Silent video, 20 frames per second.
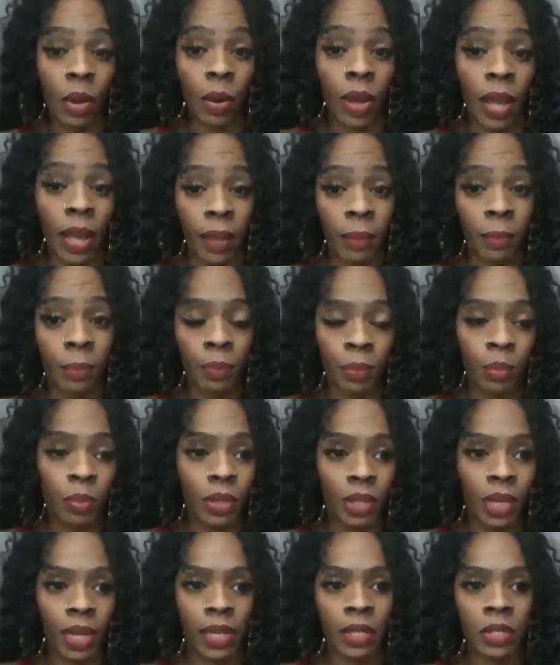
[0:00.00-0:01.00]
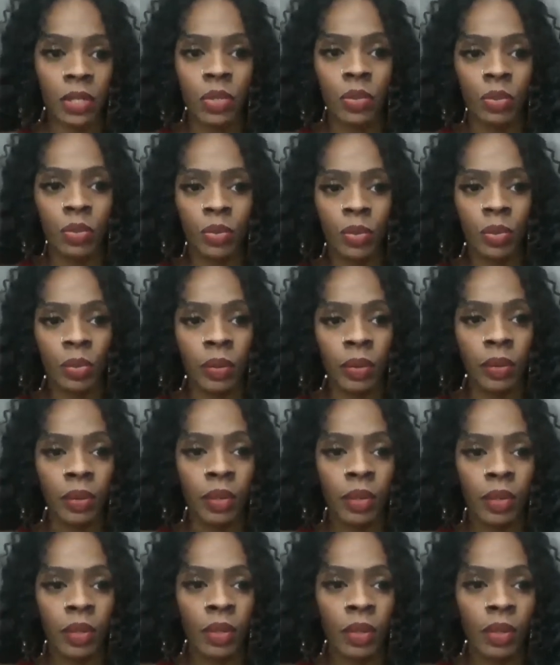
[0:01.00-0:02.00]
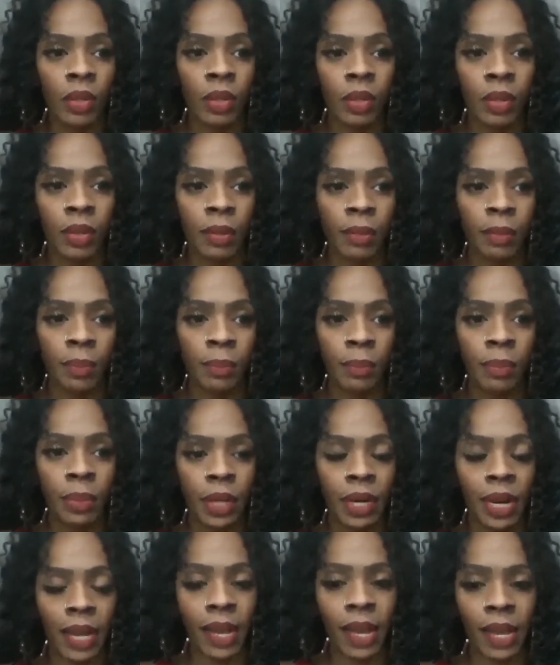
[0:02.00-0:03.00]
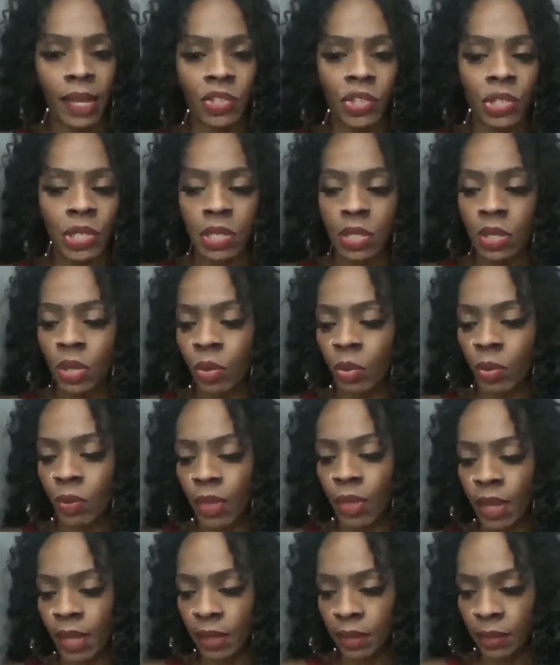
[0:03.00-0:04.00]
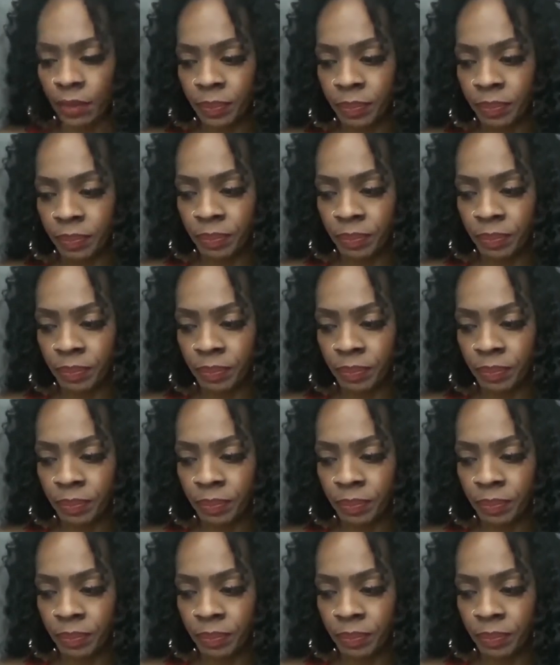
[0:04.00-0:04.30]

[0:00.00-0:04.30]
I would like to. But I just know that,